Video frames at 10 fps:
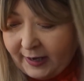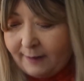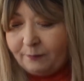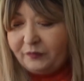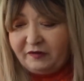
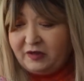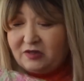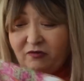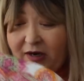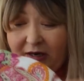Um,
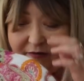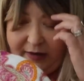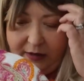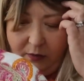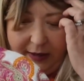it's really,
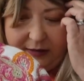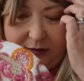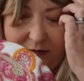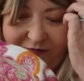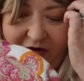really
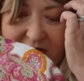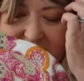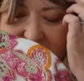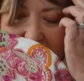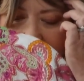quite
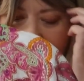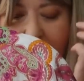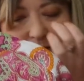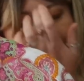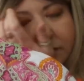versatile,